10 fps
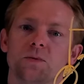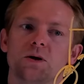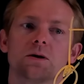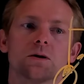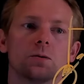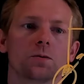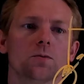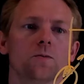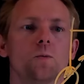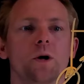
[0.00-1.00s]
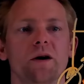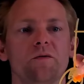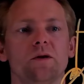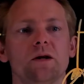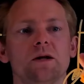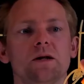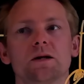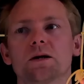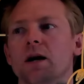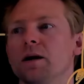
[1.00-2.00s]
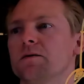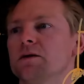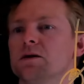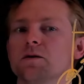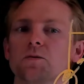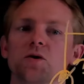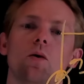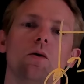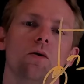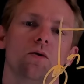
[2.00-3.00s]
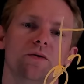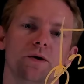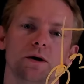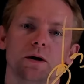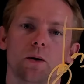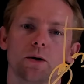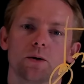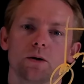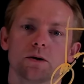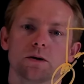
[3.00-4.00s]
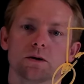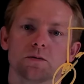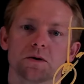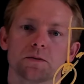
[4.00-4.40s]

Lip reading: So we have these kind of systems all over in our hydraulic systems.